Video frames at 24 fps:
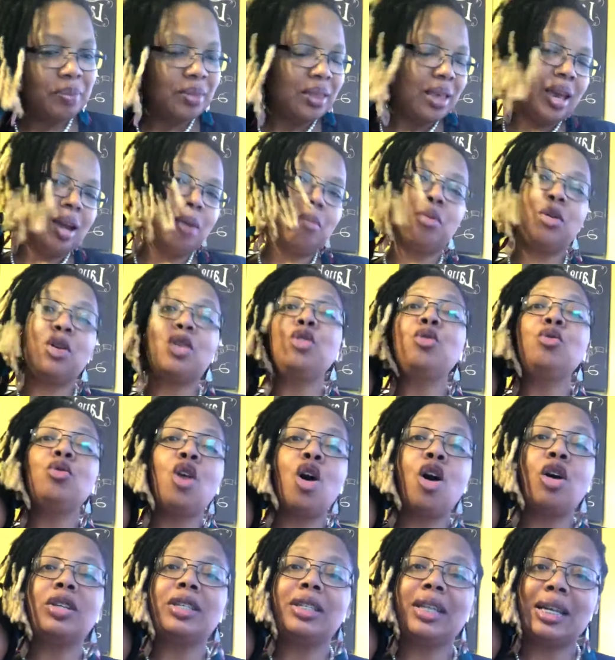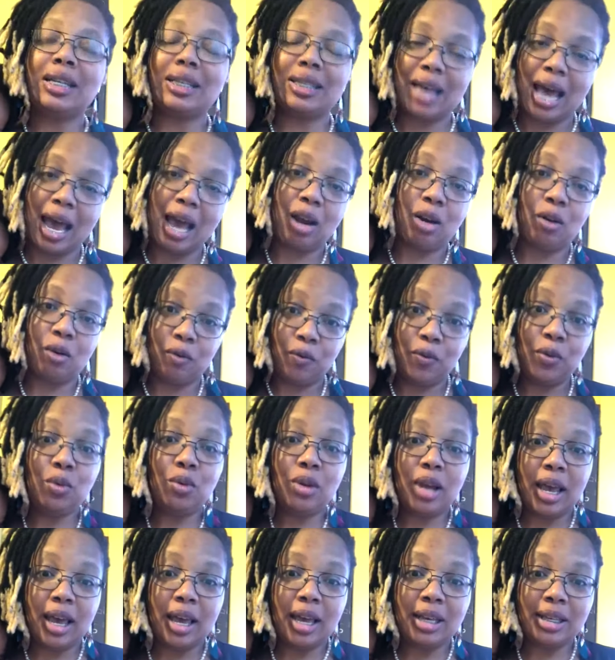Yeah, bro, you lost that title a few
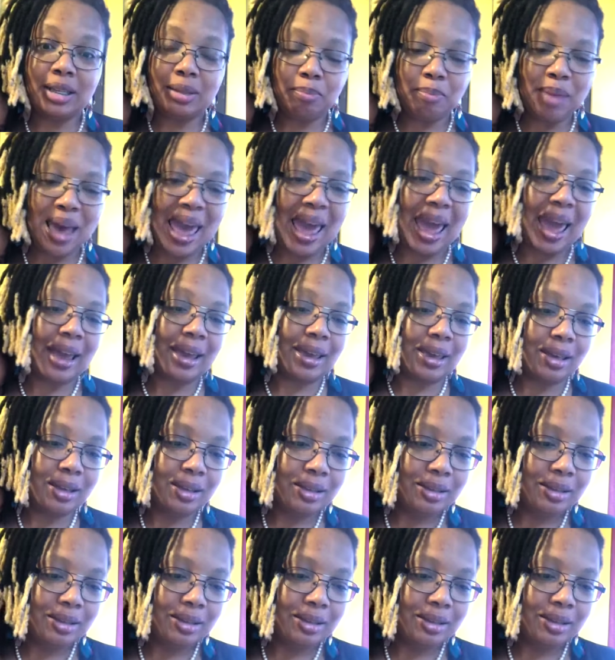days back.